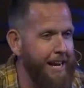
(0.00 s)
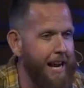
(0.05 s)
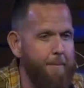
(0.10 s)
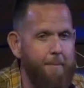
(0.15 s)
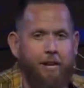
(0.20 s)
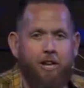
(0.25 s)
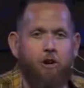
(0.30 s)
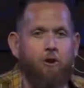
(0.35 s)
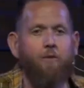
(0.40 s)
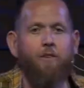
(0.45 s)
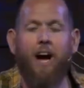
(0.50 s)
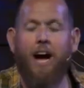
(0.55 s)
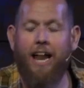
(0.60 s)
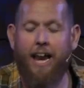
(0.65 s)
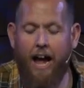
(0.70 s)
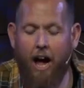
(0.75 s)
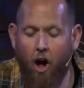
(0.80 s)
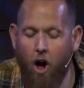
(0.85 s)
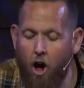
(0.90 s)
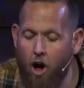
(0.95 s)
I mean, you've
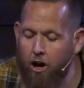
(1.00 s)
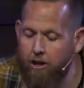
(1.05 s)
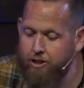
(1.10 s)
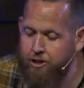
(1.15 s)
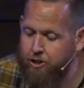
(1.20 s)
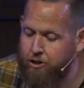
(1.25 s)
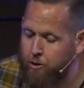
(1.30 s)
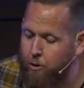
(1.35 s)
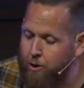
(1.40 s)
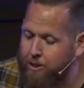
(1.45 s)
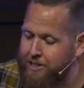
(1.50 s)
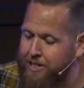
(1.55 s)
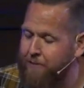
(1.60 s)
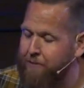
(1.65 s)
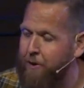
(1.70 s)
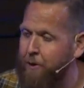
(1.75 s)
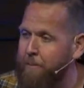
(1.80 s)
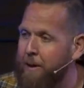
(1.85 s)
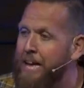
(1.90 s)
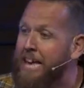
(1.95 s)
got all sorts of
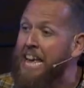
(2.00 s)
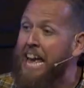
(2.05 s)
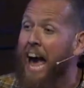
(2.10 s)
them.